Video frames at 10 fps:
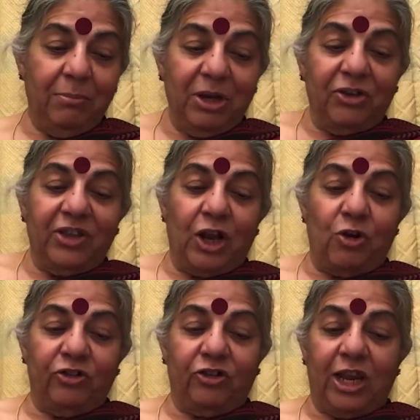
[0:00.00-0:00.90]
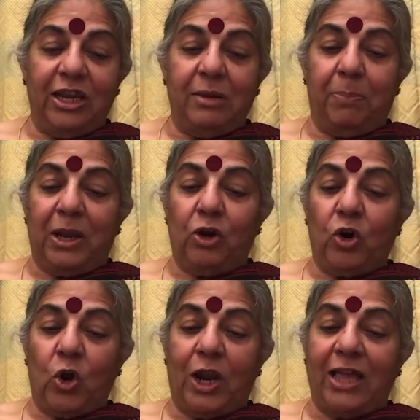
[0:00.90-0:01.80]
because they constantly depend
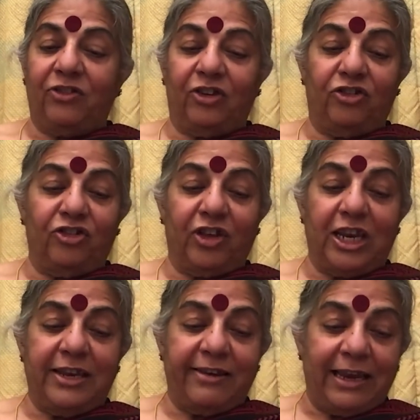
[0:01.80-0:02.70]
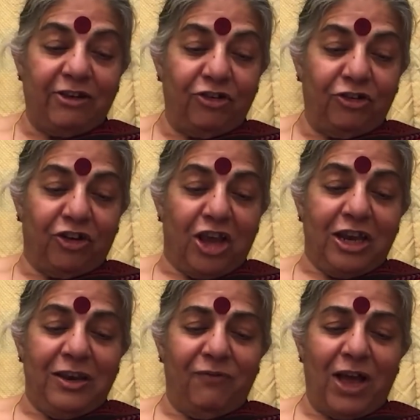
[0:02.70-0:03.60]
on online searches and intelligent
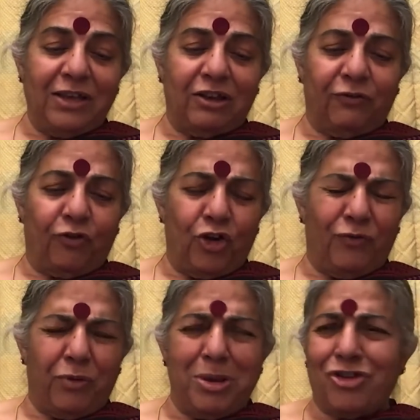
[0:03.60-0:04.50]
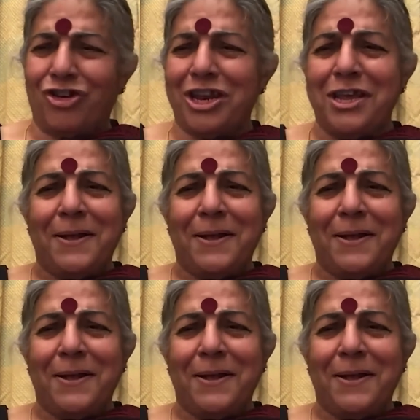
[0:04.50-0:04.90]
devices for information.